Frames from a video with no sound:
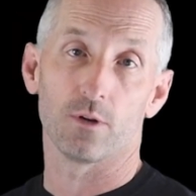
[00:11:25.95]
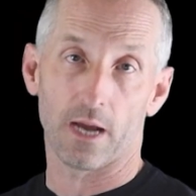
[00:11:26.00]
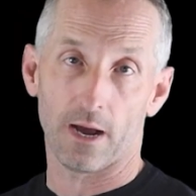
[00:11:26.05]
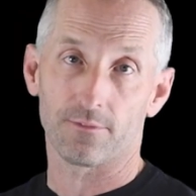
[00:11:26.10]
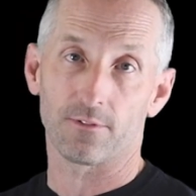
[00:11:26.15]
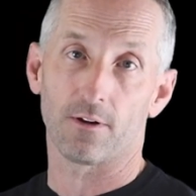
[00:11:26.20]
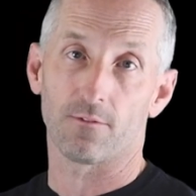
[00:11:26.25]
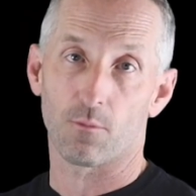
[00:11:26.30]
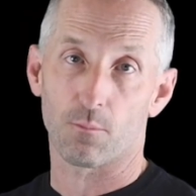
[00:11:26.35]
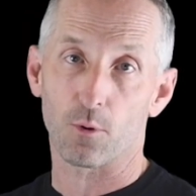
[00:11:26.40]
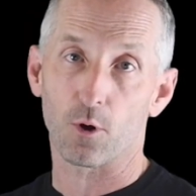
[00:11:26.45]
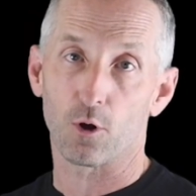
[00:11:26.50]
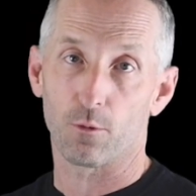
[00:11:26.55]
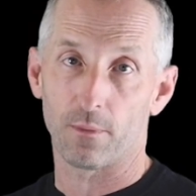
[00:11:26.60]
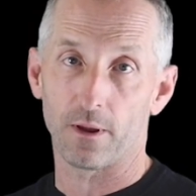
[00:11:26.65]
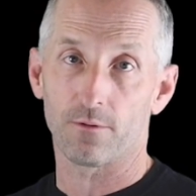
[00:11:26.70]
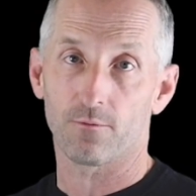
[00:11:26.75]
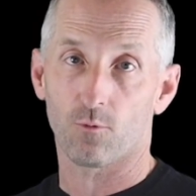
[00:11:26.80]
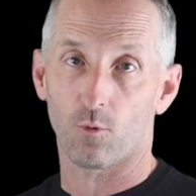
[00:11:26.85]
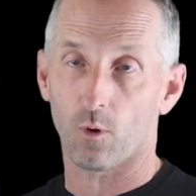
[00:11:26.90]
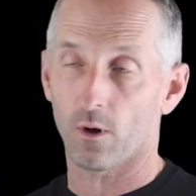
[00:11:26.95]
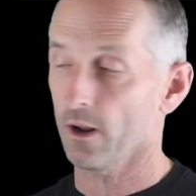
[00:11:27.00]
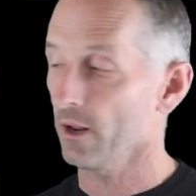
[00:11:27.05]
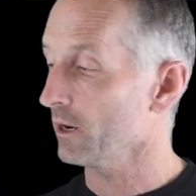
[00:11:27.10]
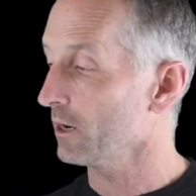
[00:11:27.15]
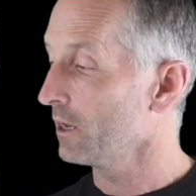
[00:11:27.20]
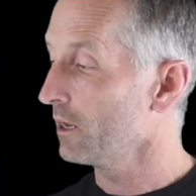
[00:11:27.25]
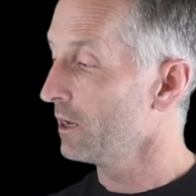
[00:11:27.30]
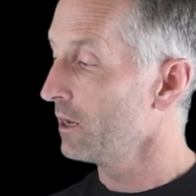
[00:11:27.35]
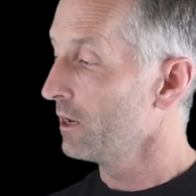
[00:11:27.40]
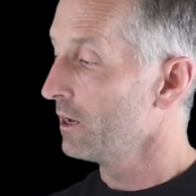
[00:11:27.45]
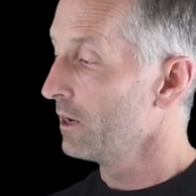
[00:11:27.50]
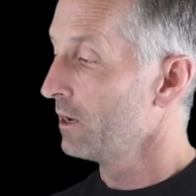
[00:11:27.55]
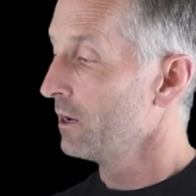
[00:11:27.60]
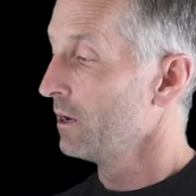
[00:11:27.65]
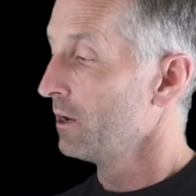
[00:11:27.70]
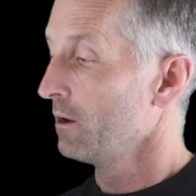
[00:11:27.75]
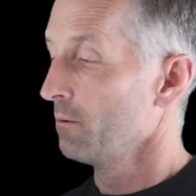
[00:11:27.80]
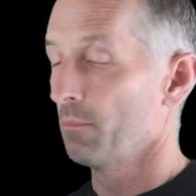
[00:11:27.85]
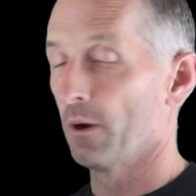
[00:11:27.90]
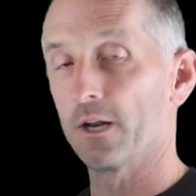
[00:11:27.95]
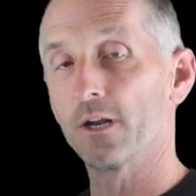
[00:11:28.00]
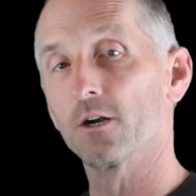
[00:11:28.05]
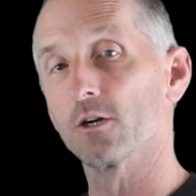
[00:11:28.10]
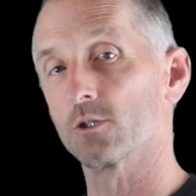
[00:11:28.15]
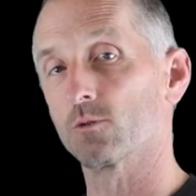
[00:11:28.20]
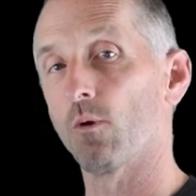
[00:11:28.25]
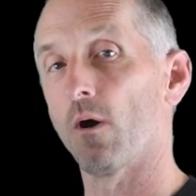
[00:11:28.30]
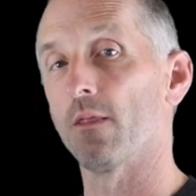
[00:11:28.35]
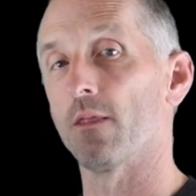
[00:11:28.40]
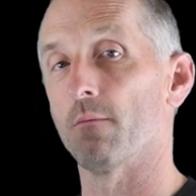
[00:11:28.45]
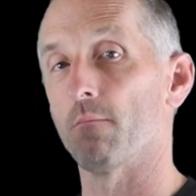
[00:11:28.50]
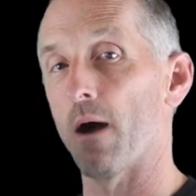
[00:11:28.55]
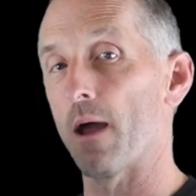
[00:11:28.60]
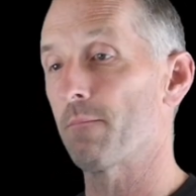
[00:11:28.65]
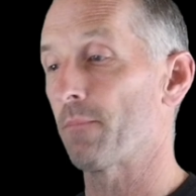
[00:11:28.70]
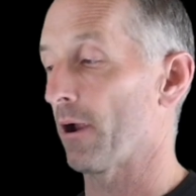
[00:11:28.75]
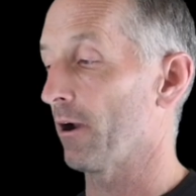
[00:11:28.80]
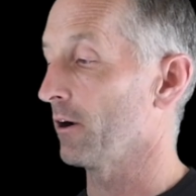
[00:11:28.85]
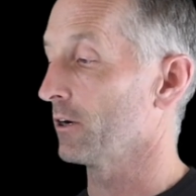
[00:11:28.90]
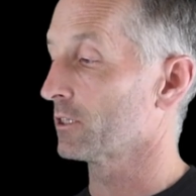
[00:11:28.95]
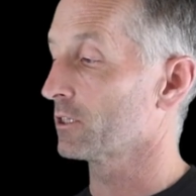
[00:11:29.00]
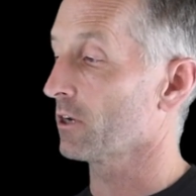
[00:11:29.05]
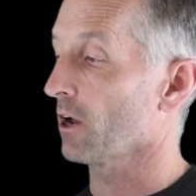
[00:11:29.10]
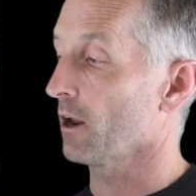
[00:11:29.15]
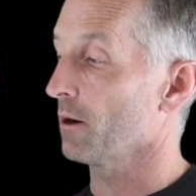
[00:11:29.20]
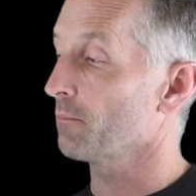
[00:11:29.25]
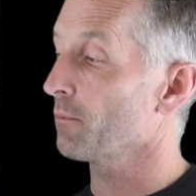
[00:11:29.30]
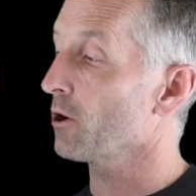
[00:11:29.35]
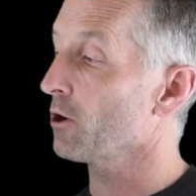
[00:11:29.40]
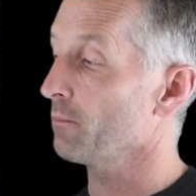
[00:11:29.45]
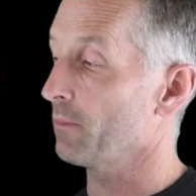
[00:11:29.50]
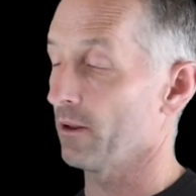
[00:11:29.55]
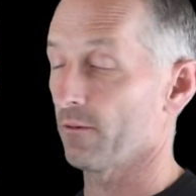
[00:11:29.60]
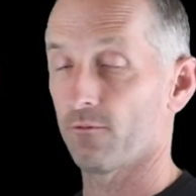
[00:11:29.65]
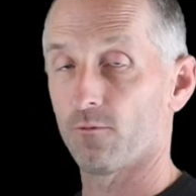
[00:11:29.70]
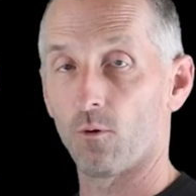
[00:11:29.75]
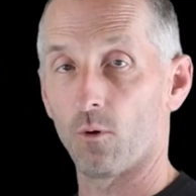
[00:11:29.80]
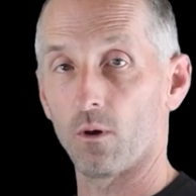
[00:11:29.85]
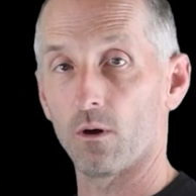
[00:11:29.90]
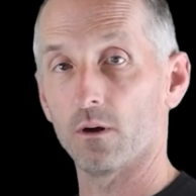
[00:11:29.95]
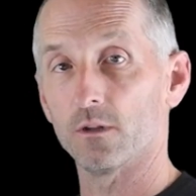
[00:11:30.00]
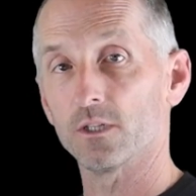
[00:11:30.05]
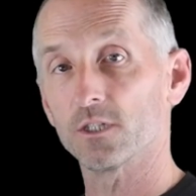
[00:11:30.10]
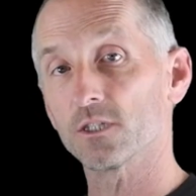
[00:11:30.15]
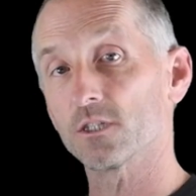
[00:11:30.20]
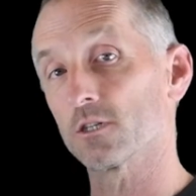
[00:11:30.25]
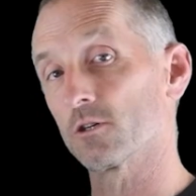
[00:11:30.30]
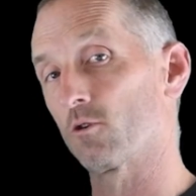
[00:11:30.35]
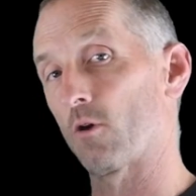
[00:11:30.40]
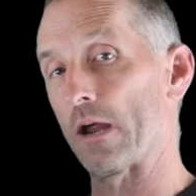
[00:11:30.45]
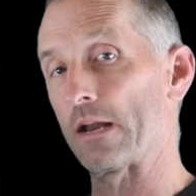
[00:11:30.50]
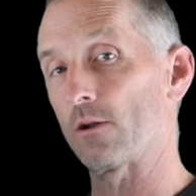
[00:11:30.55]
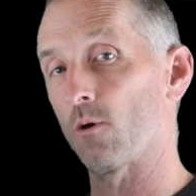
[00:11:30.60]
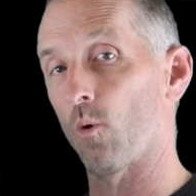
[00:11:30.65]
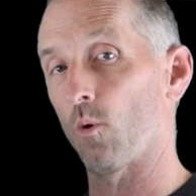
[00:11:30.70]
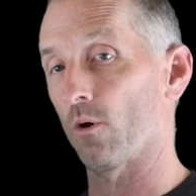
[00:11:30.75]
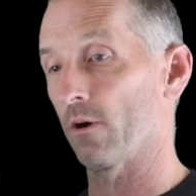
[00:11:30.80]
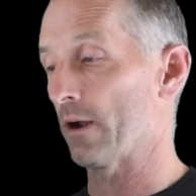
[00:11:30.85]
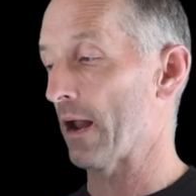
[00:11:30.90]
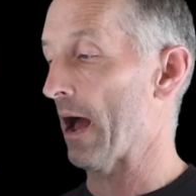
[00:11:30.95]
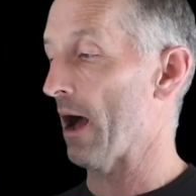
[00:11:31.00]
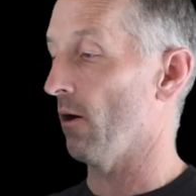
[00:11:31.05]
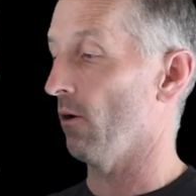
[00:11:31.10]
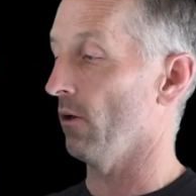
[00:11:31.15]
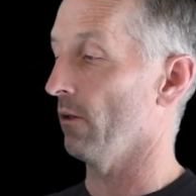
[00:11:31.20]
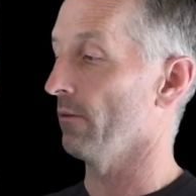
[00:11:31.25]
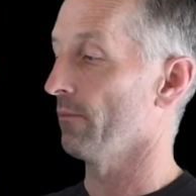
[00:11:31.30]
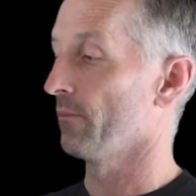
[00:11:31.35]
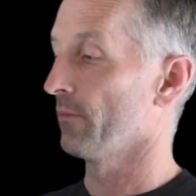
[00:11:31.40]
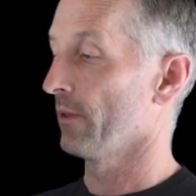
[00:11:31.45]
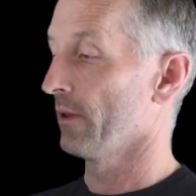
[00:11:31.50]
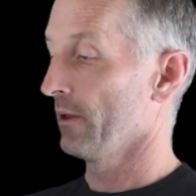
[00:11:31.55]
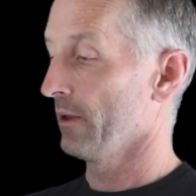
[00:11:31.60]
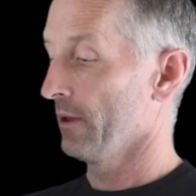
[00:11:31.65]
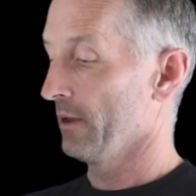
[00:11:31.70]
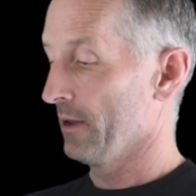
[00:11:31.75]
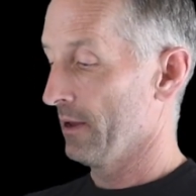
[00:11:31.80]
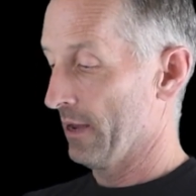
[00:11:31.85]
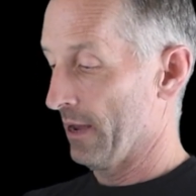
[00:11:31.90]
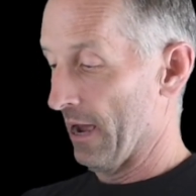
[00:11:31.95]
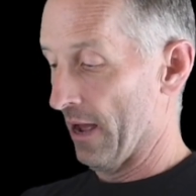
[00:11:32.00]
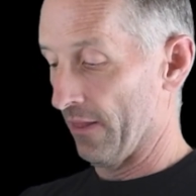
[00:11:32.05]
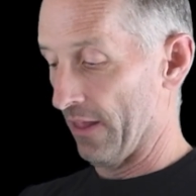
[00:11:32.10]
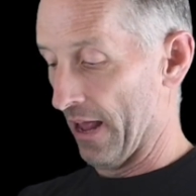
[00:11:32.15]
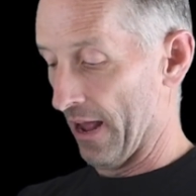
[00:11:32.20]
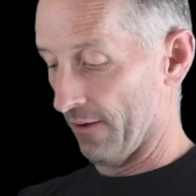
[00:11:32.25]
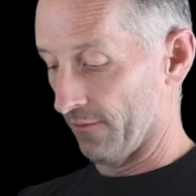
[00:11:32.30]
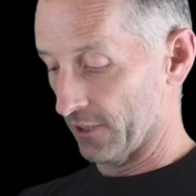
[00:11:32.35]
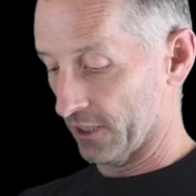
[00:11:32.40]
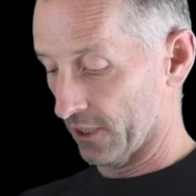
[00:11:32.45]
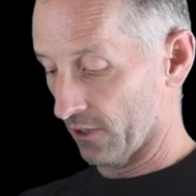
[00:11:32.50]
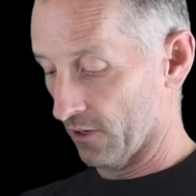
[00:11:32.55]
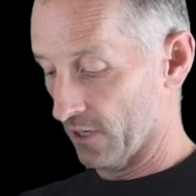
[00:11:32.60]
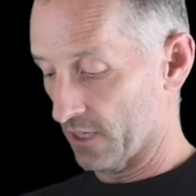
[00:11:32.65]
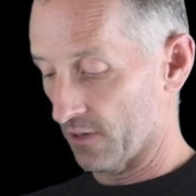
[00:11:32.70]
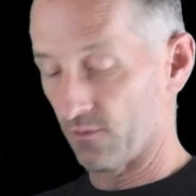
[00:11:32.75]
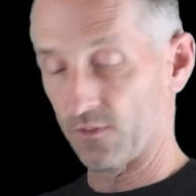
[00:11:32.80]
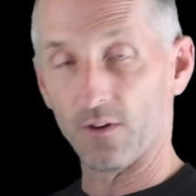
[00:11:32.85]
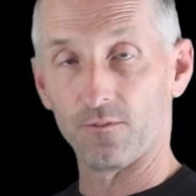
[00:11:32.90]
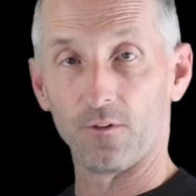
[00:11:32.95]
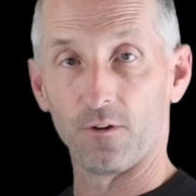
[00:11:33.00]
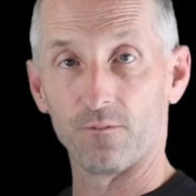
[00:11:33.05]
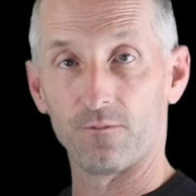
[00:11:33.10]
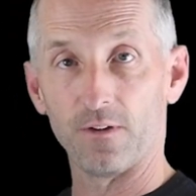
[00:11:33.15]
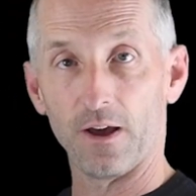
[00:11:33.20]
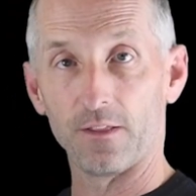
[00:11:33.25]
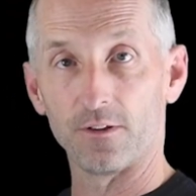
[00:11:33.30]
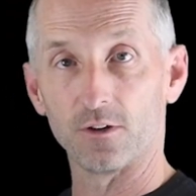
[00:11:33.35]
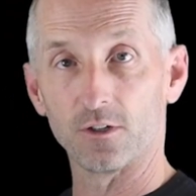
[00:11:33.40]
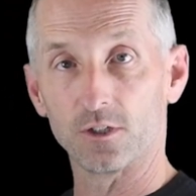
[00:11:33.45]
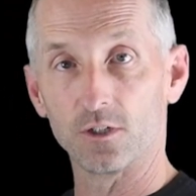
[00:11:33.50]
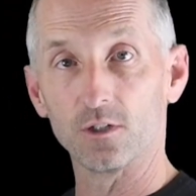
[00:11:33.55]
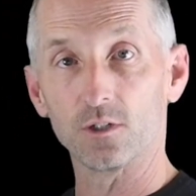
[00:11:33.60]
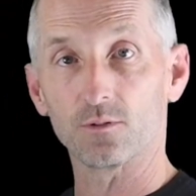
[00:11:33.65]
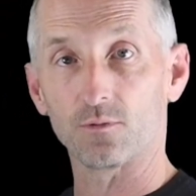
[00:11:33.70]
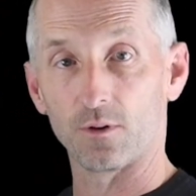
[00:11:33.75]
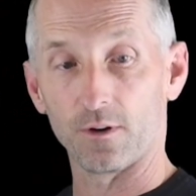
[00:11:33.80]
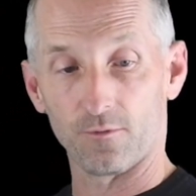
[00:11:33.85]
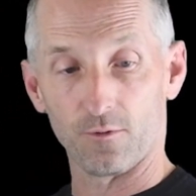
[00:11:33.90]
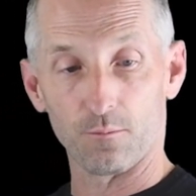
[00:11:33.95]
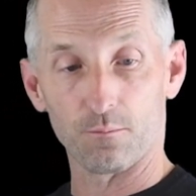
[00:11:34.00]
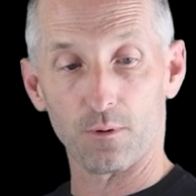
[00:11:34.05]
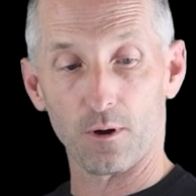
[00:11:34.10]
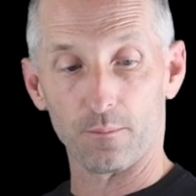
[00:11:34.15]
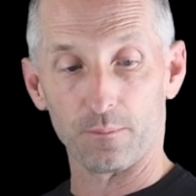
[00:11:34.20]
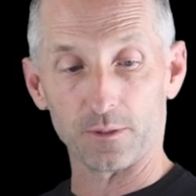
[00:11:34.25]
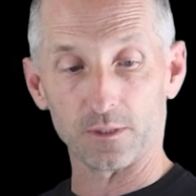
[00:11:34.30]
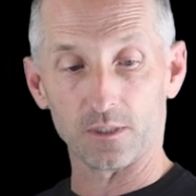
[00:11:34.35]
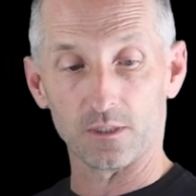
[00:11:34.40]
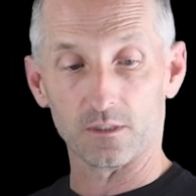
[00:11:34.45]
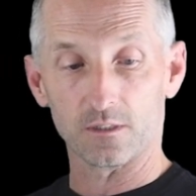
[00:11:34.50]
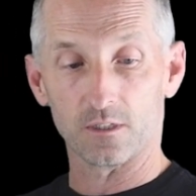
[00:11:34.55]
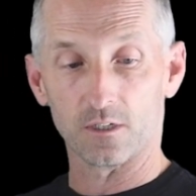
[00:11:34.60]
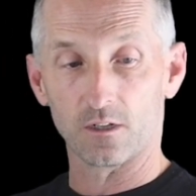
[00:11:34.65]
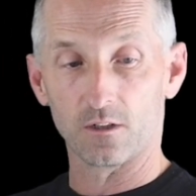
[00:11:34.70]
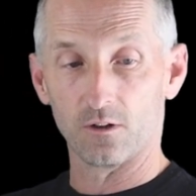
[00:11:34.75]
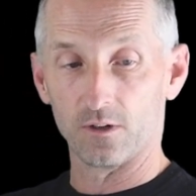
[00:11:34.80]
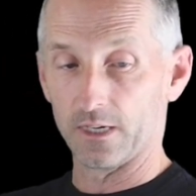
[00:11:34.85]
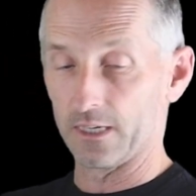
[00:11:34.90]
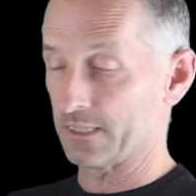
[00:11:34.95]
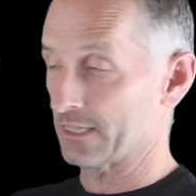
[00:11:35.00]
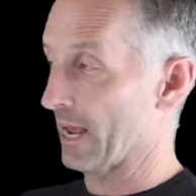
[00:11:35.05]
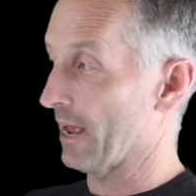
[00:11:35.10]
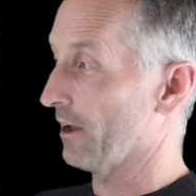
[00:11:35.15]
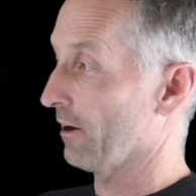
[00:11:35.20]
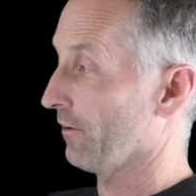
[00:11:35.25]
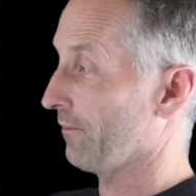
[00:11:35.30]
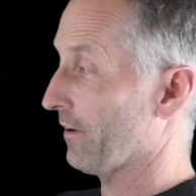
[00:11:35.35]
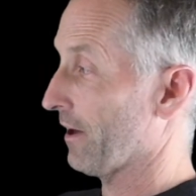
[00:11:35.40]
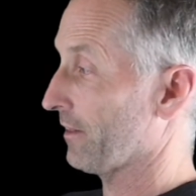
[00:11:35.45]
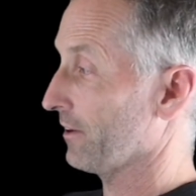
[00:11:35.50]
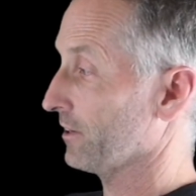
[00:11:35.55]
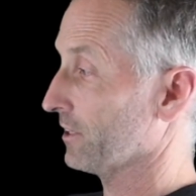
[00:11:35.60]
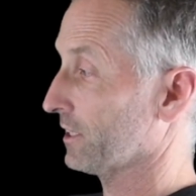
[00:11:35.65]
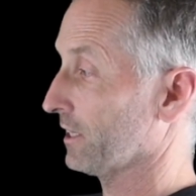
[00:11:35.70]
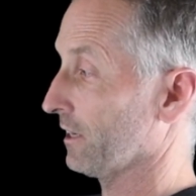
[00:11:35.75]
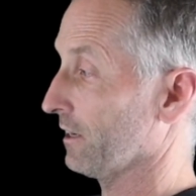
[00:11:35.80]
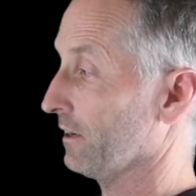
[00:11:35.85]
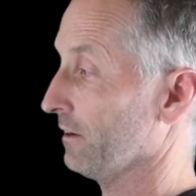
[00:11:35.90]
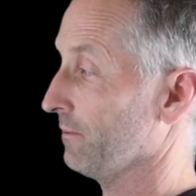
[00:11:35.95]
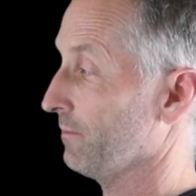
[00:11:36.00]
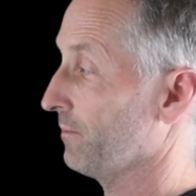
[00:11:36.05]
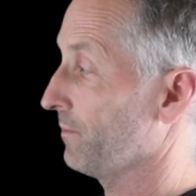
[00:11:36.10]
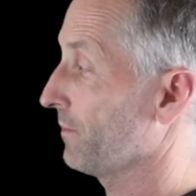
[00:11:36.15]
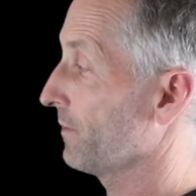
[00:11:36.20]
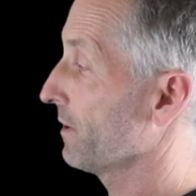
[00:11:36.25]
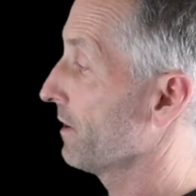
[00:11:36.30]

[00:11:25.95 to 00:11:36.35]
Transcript: You have to have a permit for it. But here's one that my parents got a permit for, and this is a great horned owl. And they have a series of different feathers used for different purposes, including tail feathers here.